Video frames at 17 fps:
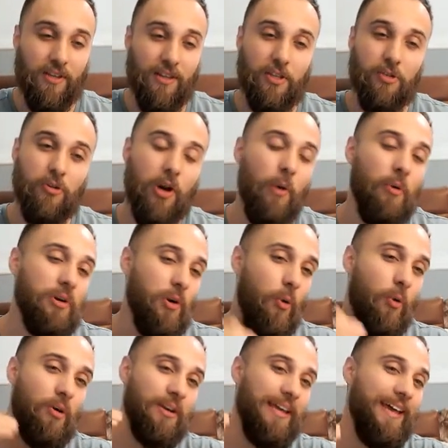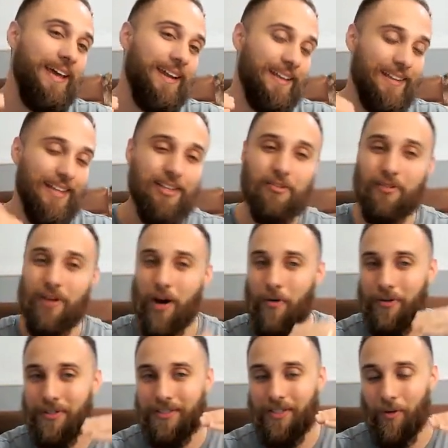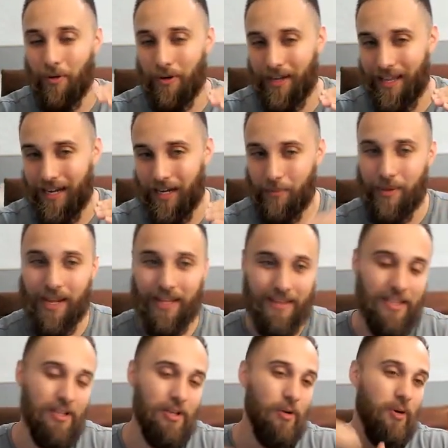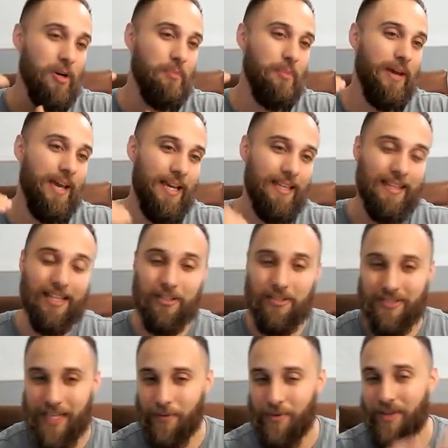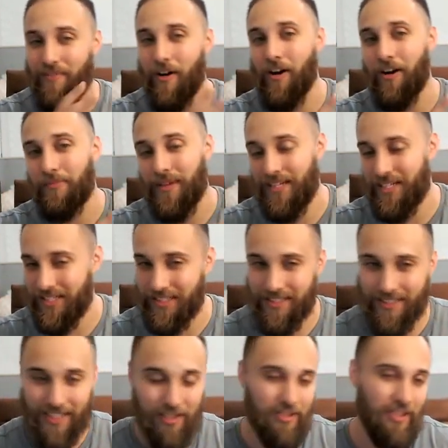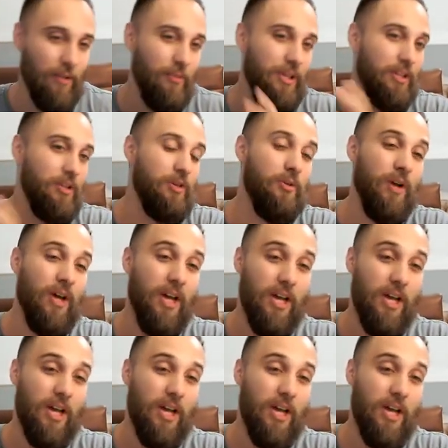Then you go into organic. Then you go into organic paid. Then you go into paid. Then you say, we have automations. Then you say, we can do